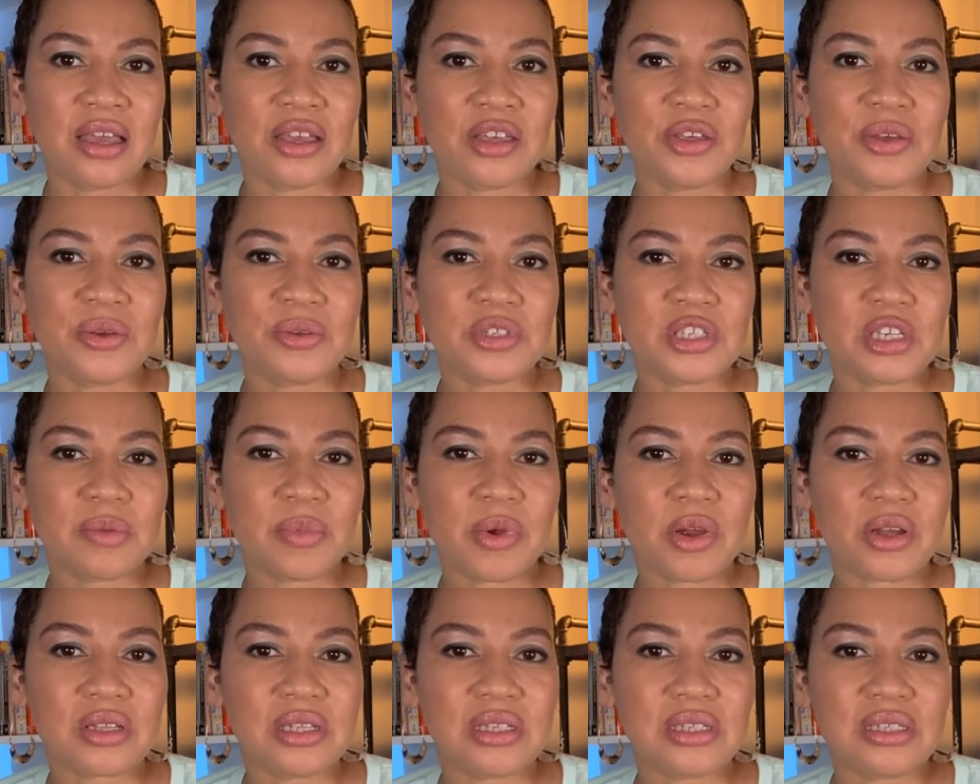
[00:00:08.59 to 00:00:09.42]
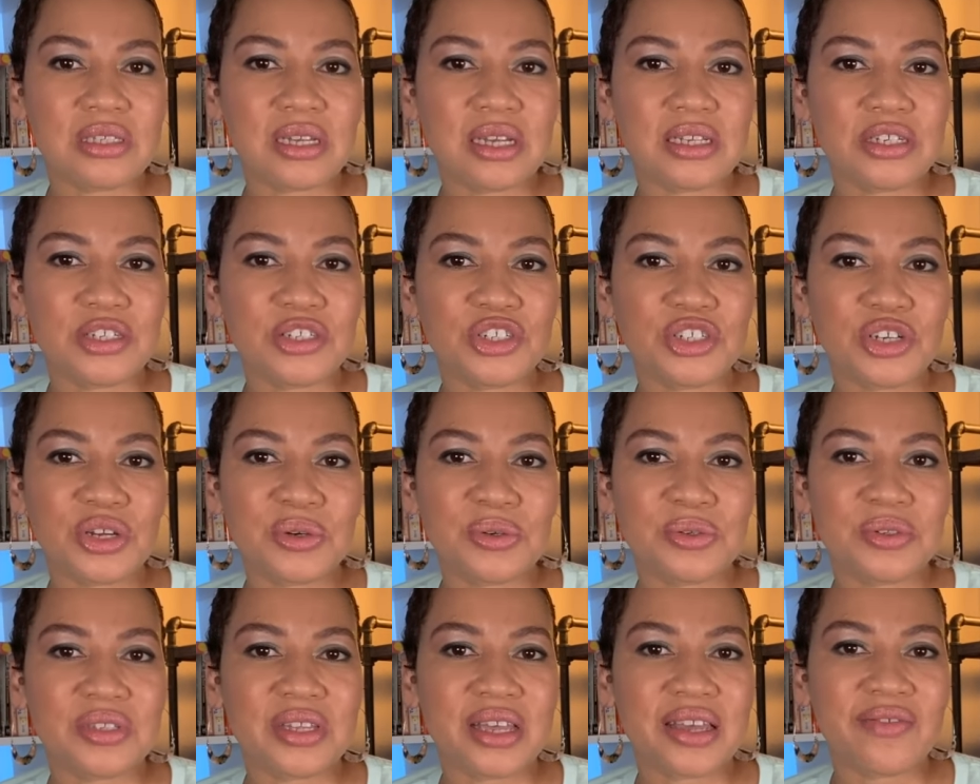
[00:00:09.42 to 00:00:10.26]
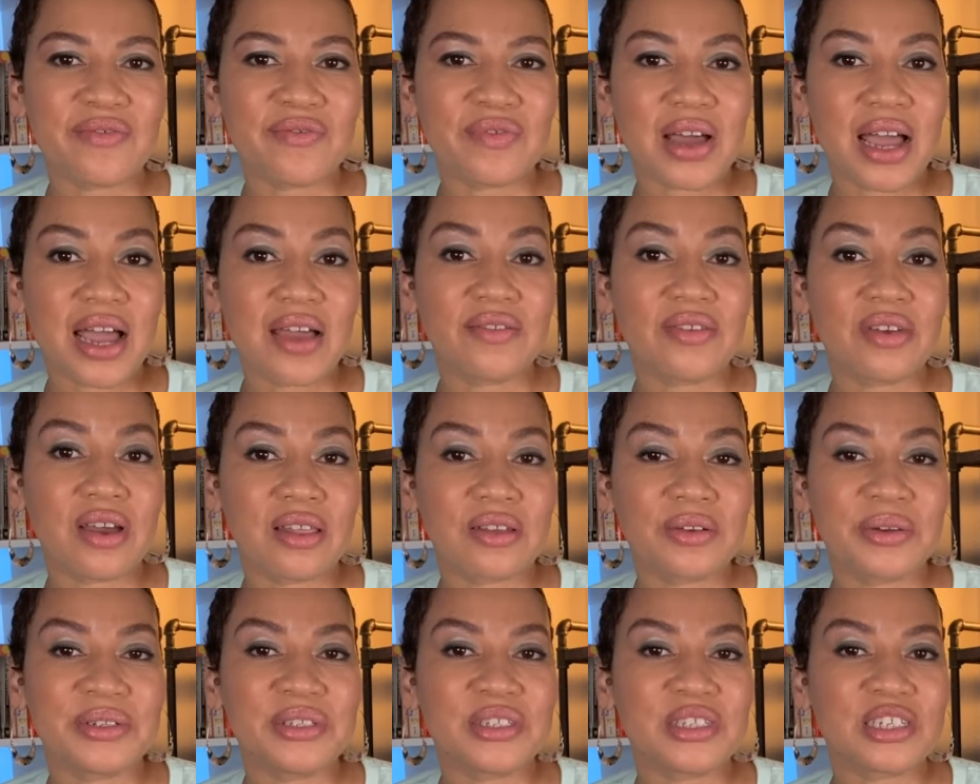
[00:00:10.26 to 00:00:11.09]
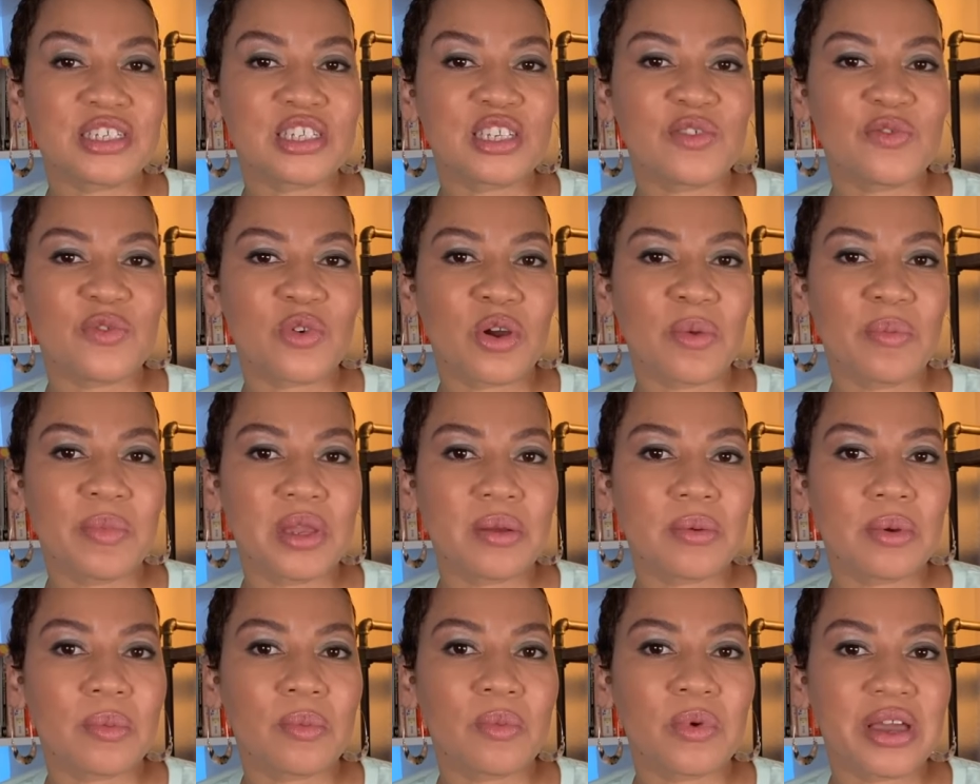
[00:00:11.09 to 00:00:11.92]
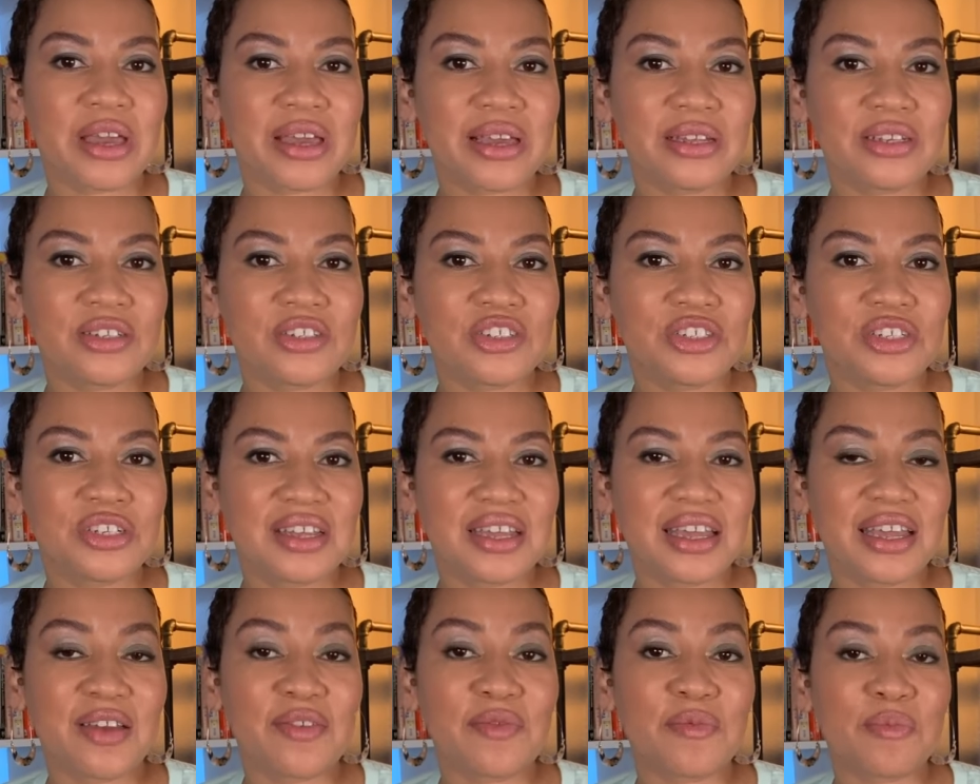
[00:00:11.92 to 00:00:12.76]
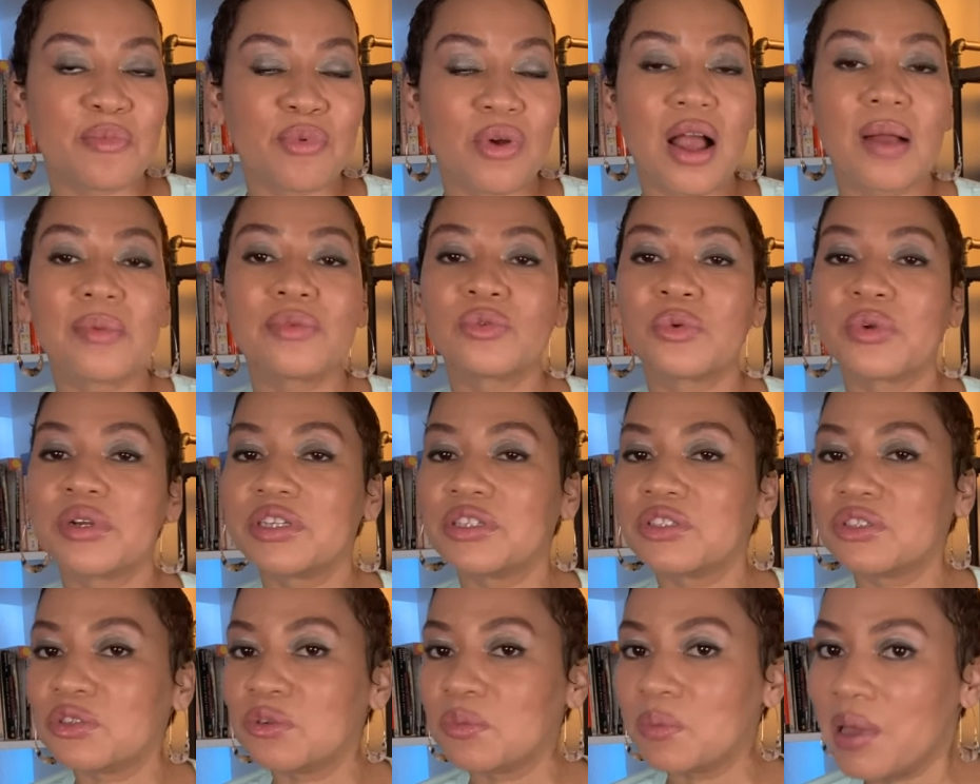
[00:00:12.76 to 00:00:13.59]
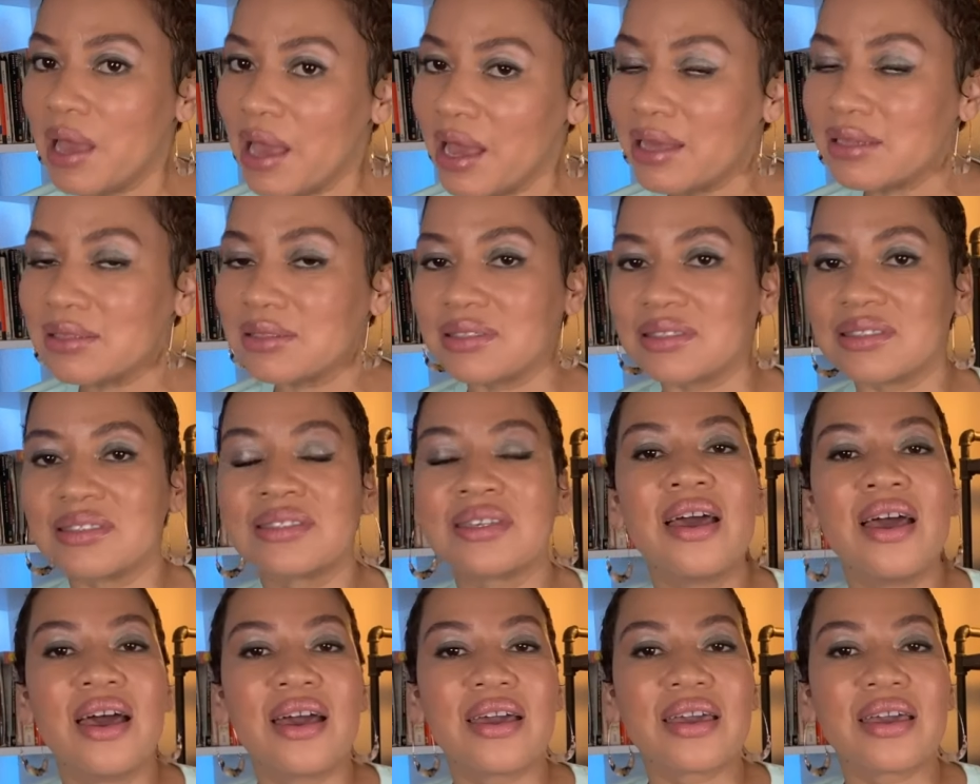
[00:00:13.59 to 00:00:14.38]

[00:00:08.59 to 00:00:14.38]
UC Berkeley study shows that $5.64 minimum wage if Prop 22 passes.